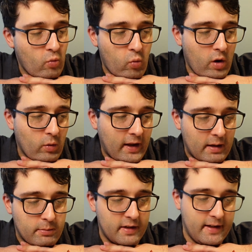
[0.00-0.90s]
what will
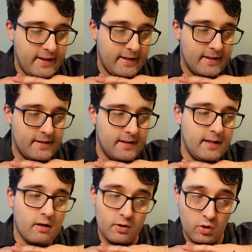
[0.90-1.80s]
happen is in
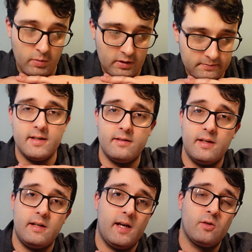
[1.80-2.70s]
October is
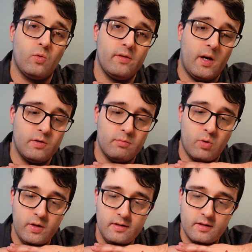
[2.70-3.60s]
the next 1000
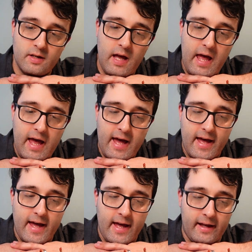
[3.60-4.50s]
points,
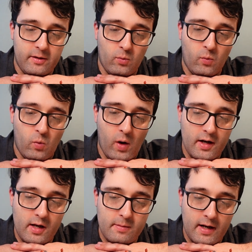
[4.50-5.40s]
and what
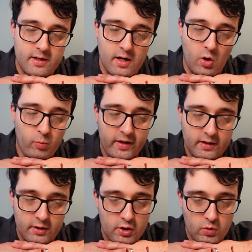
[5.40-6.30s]
I'm actually hoping
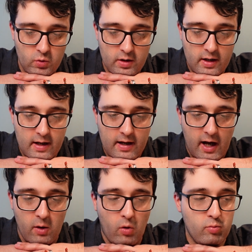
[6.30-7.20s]
to do,
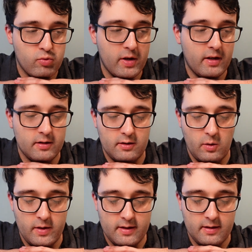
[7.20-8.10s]
I won't bring
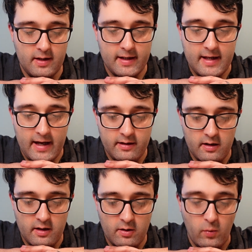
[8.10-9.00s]
Custodes again.
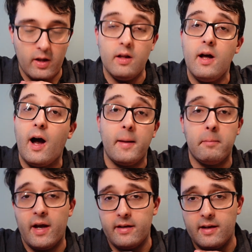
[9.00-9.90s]
Well, I
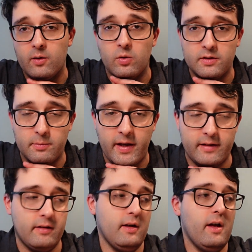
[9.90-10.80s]
might, it will
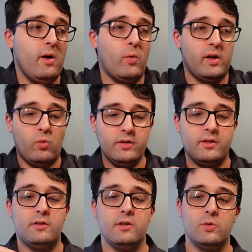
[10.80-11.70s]
depend. What I want
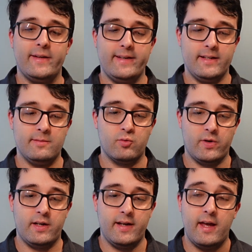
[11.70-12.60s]
to do is
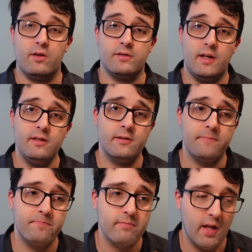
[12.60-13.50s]
bring Chaos Knights.
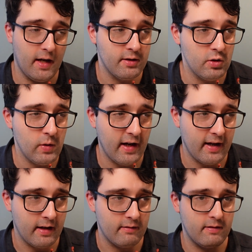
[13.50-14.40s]
I do
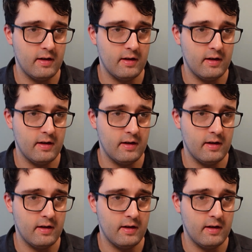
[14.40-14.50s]
have